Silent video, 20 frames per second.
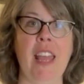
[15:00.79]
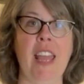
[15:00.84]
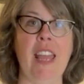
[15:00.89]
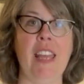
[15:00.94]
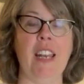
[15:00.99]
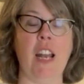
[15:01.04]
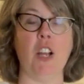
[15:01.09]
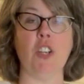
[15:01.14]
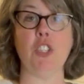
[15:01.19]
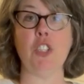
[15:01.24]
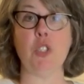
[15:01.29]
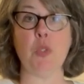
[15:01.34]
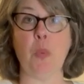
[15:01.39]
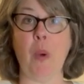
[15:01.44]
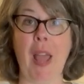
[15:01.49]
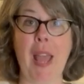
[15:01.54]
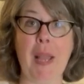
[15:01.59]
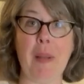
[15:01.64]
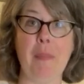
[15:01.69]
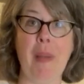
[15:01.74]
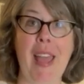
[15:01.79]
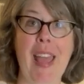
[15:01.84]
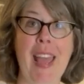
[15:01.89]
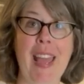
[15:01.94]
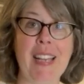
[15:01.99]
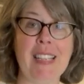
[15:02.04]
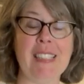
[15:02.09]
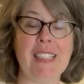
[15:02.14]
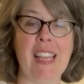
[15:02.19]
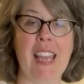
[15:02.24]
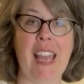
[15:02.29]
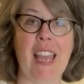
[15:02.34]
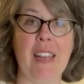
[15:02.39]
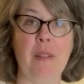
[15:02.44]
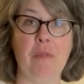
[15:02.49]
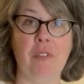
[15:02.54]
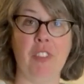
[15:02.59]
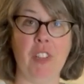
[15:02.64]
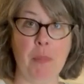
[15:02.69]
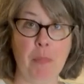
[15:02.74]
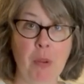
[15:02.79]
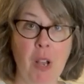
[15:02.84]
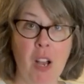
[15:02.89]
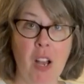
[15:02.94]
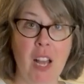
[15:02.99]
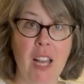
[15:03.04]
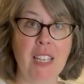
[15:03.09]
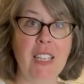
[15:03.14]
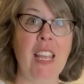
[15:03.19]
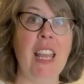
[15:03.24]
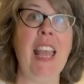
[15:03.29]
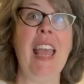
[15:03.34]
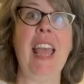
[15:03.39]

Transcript: in our swag bags at FlipCon,